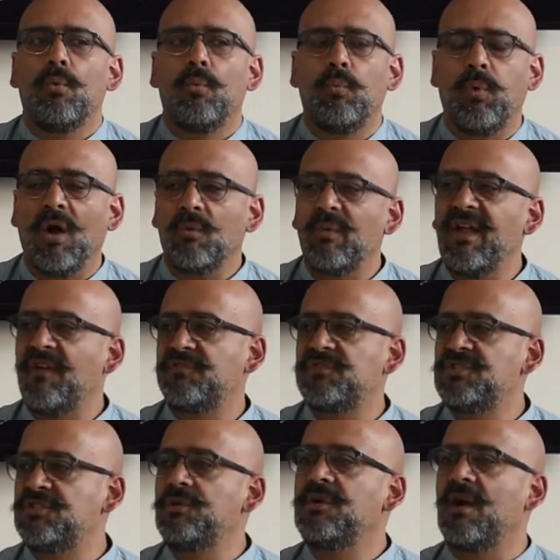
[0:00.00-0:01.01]
what we have
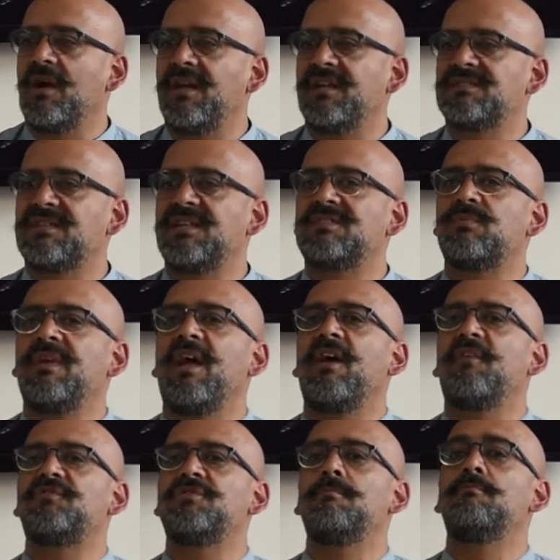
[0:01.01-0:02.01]
to do, guys, is we
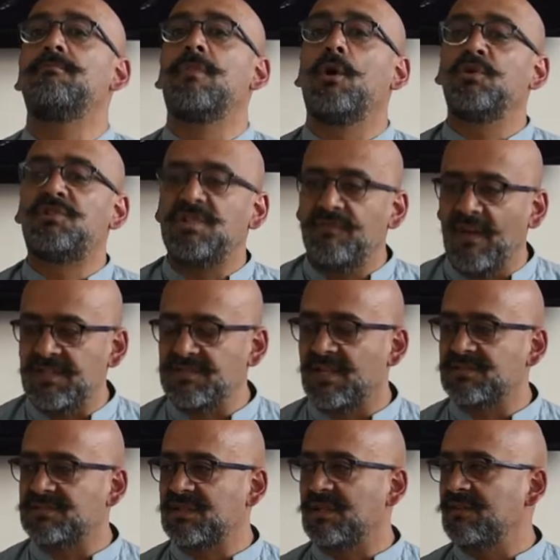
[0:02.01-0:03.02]
have to motivate
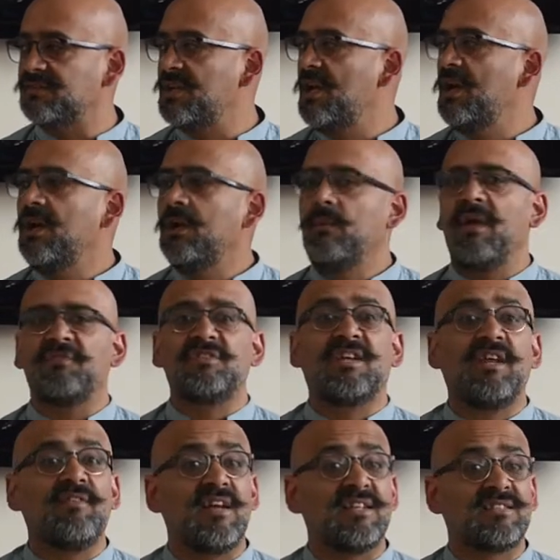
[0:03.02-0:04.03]
ourselves. We have to
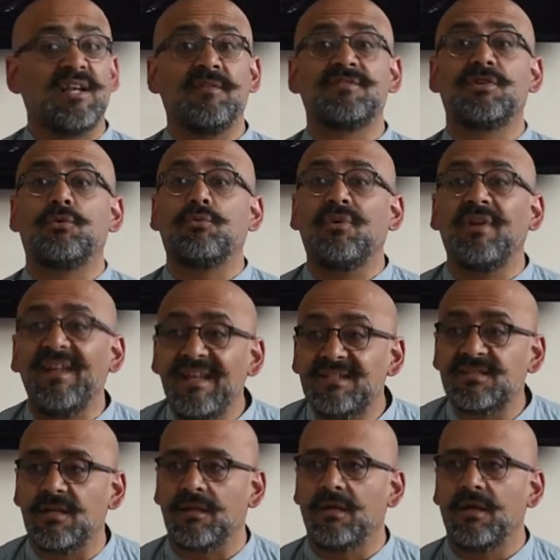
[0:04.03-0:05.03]
give ourselves a
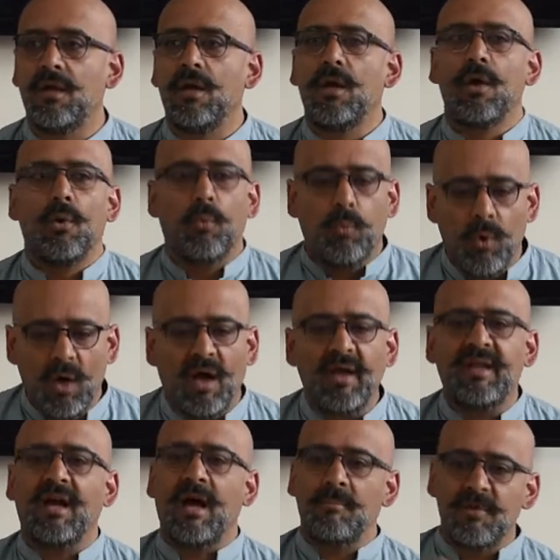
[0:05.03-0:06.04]
reason
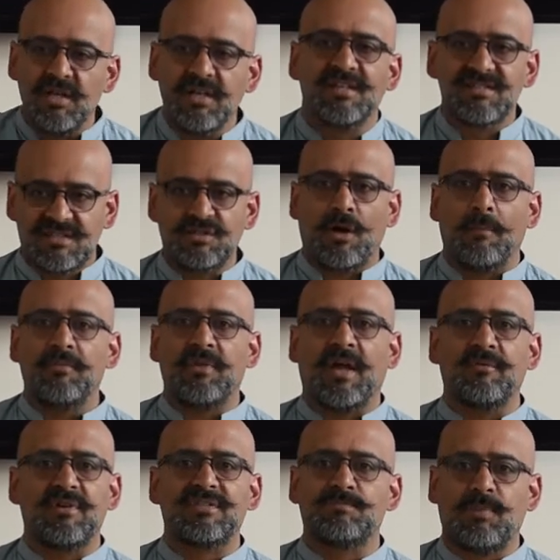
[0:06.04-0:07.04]
why I'm going to stop
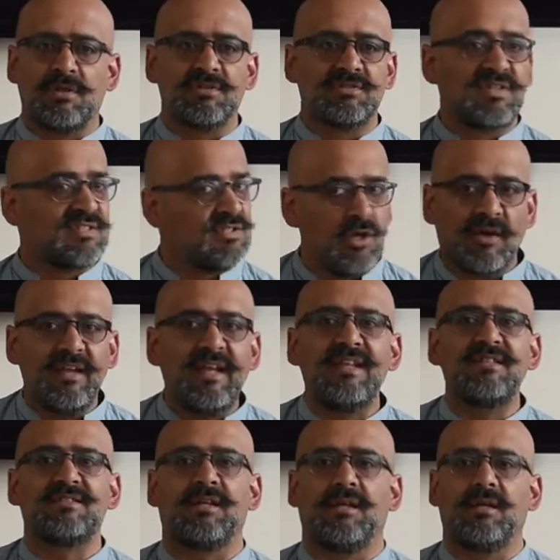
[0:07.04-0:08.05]
that response. It's not
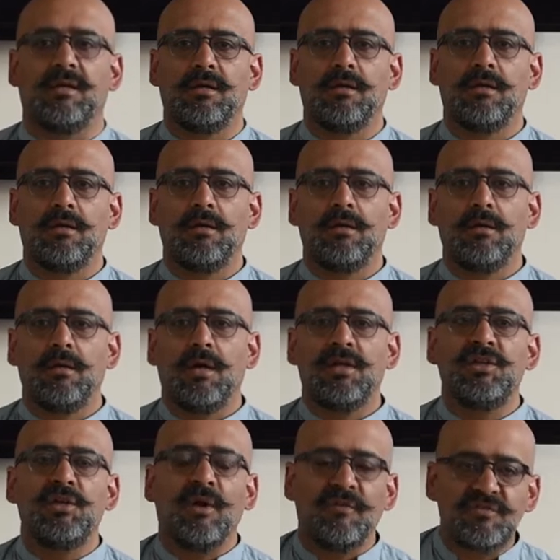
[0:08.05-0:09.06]
easy.
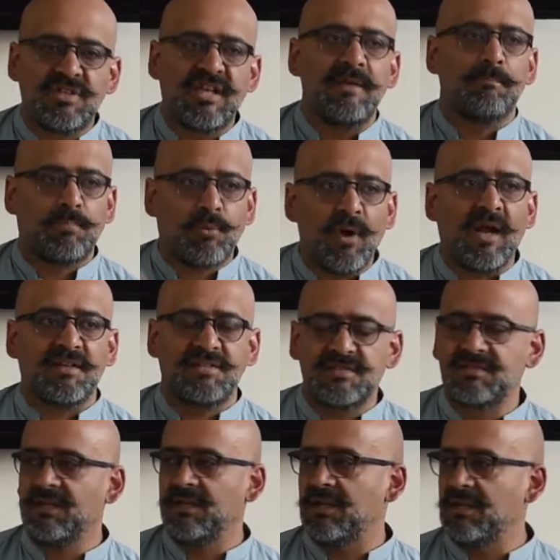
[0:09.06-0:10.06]
And you have to keep
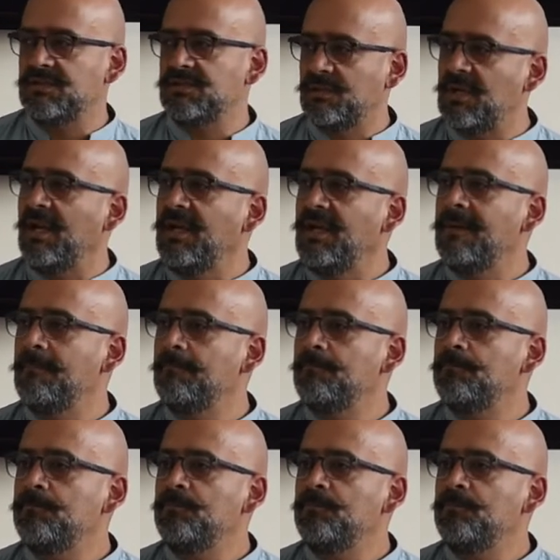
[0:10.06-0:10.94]
practicing it, okay?